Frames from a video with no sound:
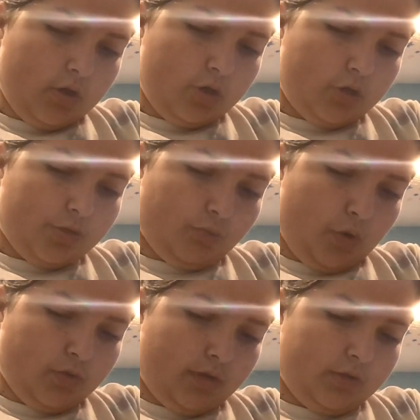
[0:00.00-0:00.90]

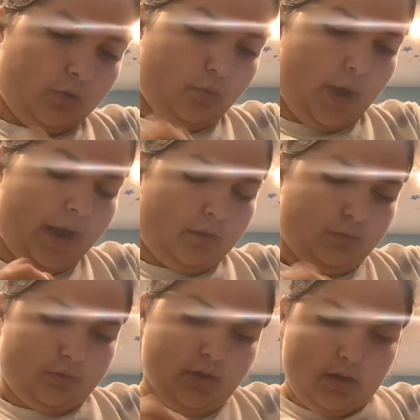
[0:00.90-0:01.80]
thrown on the
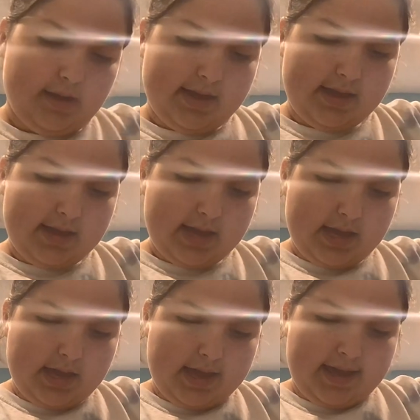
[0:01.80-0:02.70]
ground
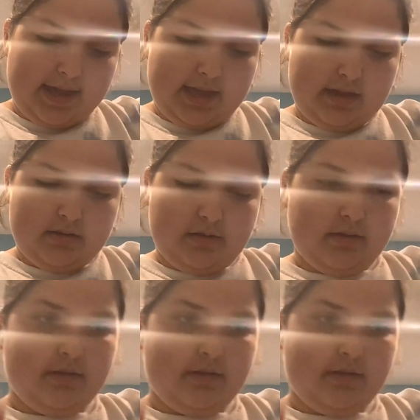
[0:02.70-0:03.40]
in,